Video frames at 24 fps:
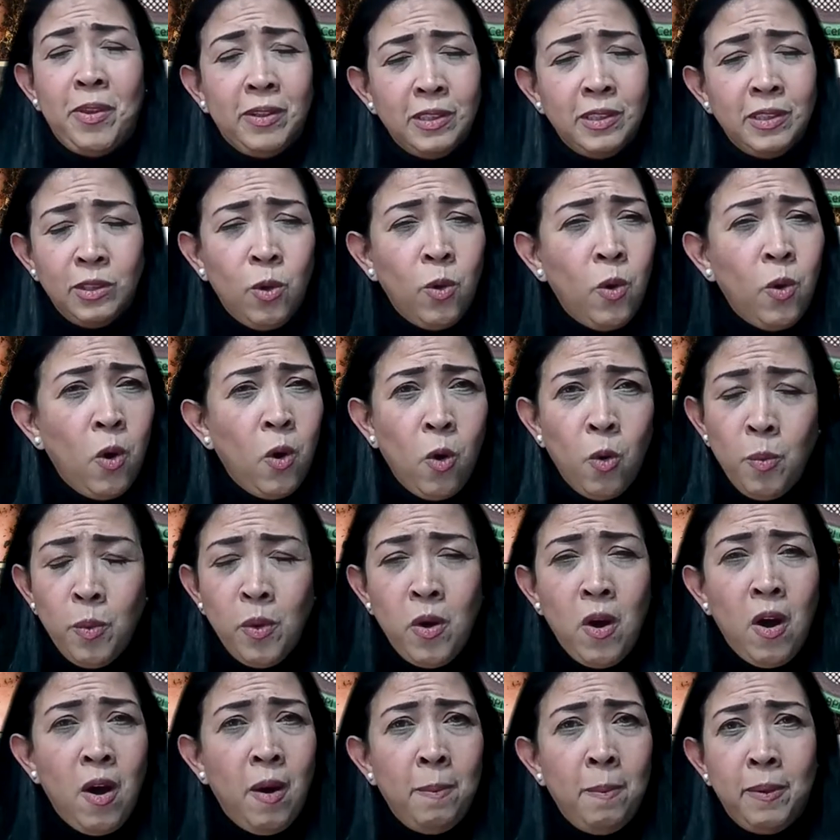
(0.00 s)
There's no
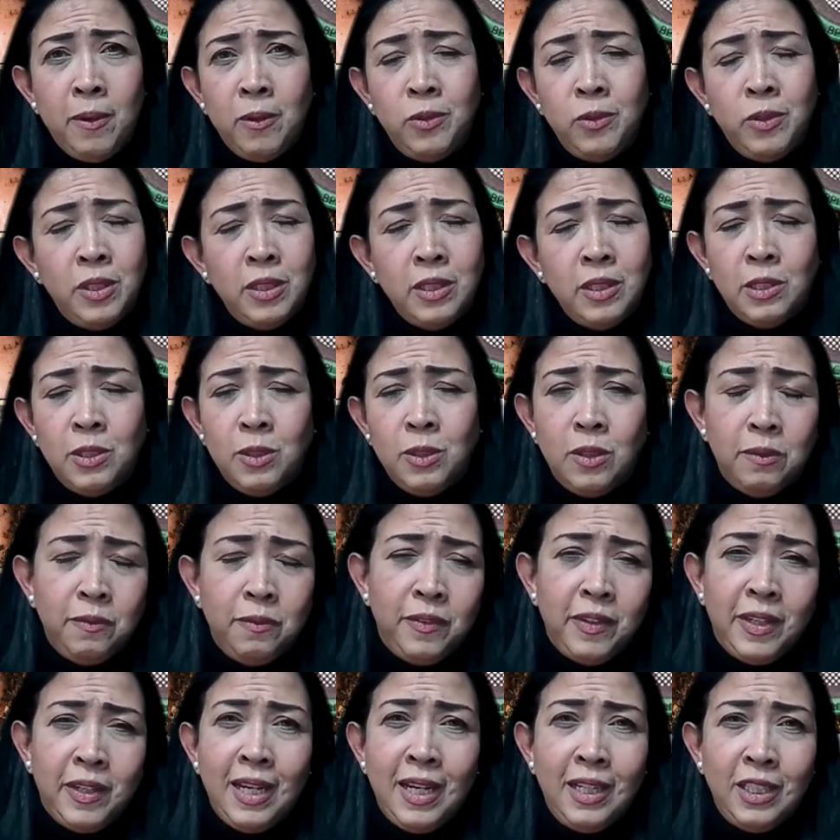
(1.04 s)
home composting
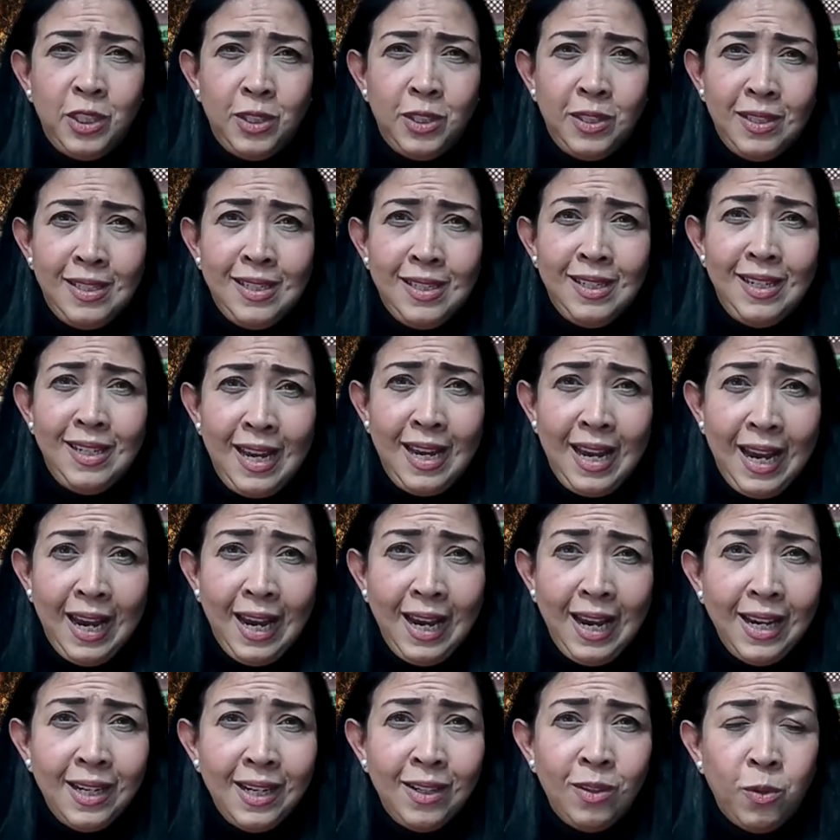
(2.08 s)
certification
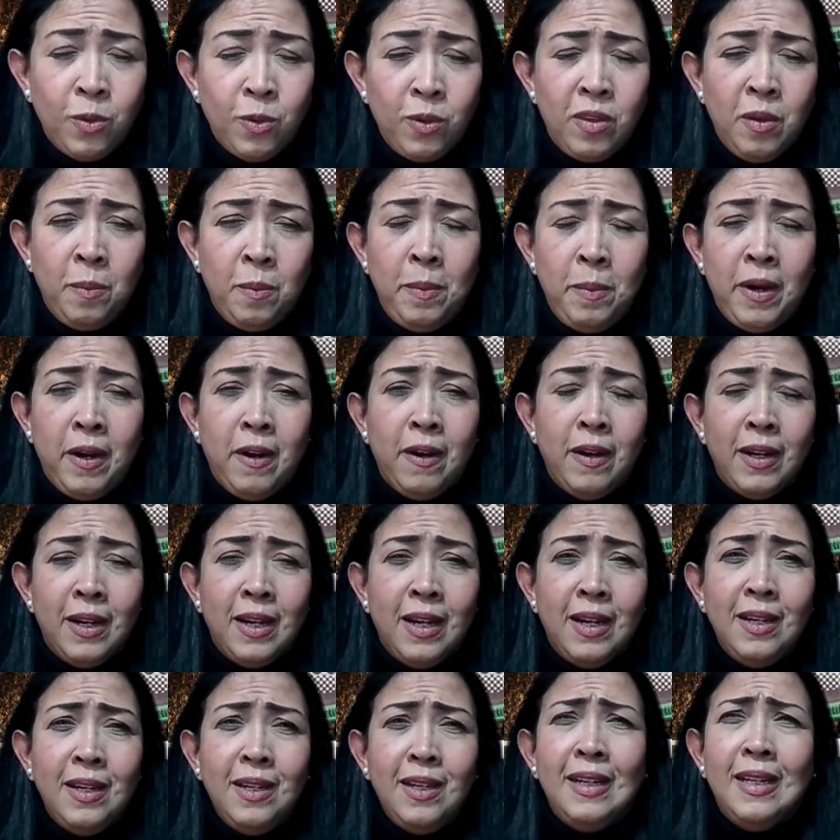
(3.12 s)
today in North
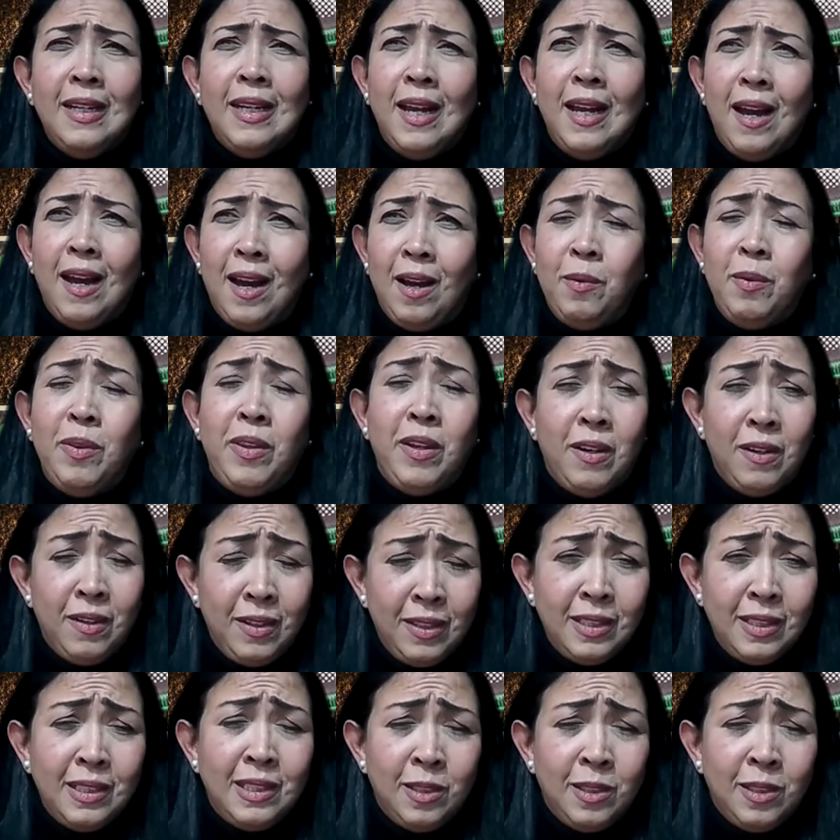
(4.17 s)
America.
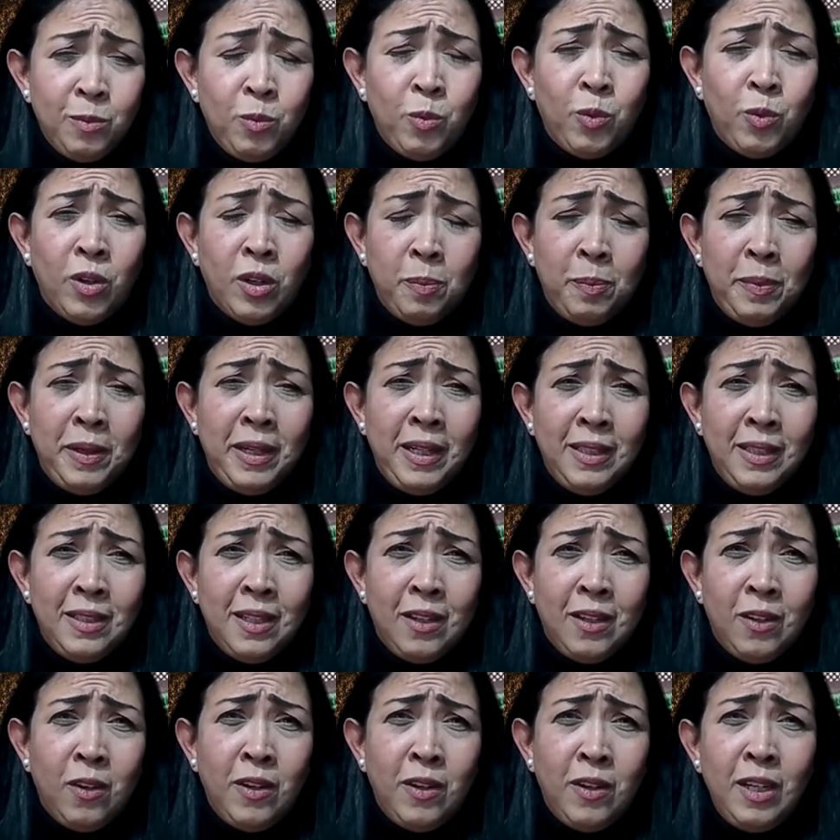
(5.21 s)
There is some work being
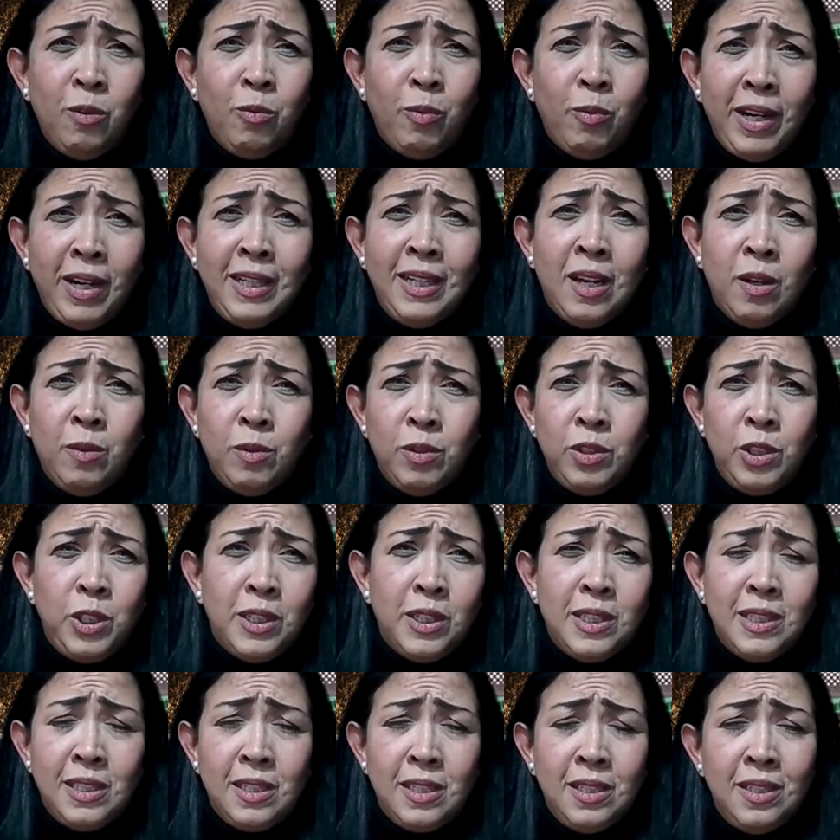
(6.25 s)
done on it. Right now, it's
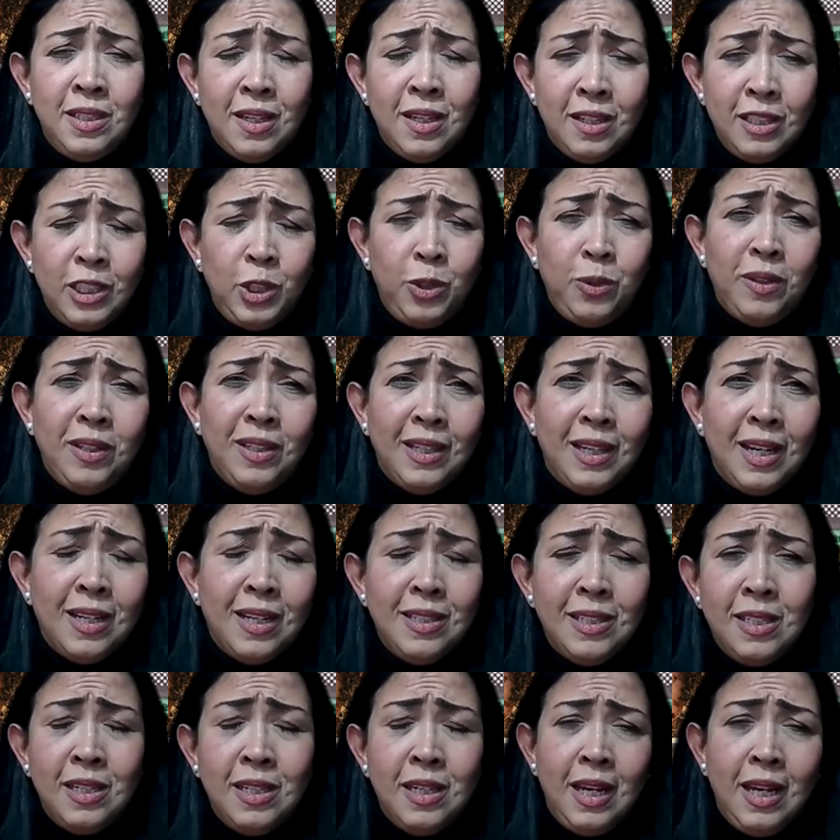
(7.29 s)
just industrial
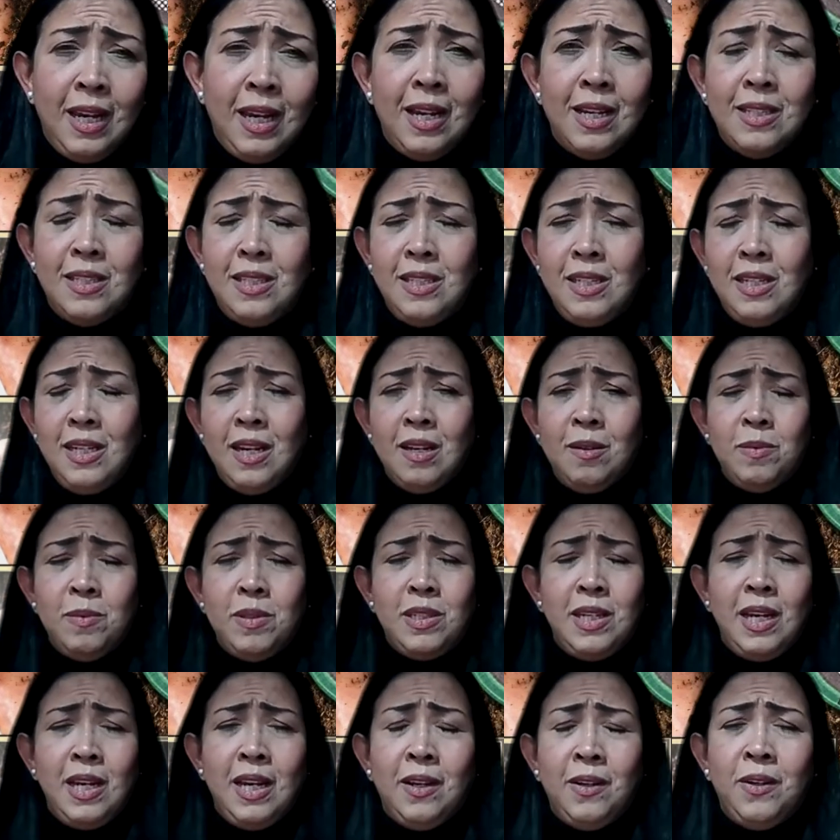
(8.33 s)
against an ASTM
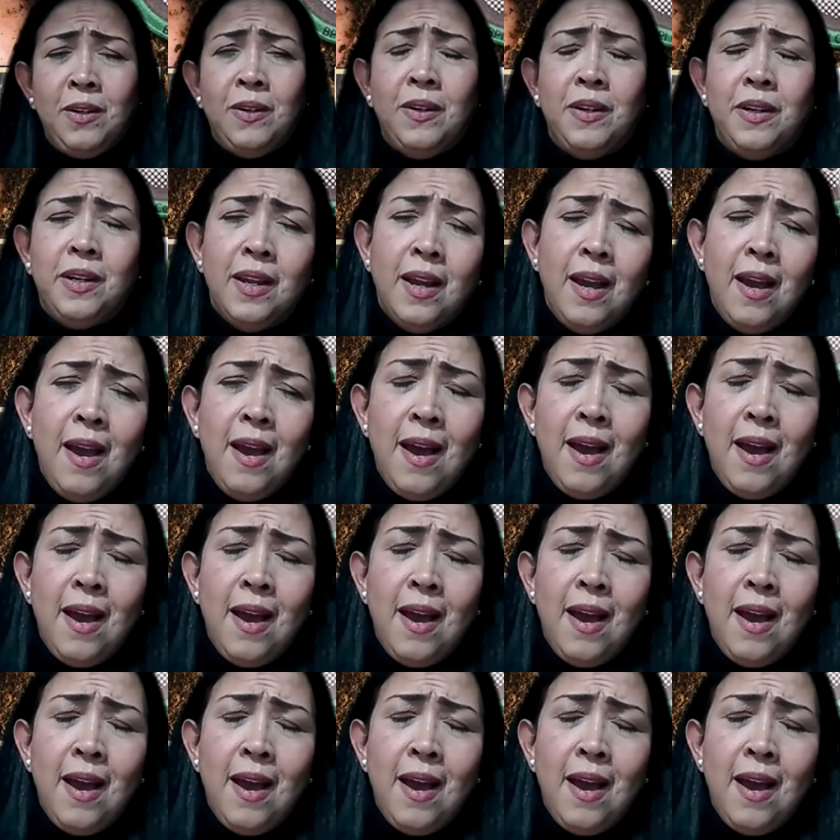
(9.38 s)
standard.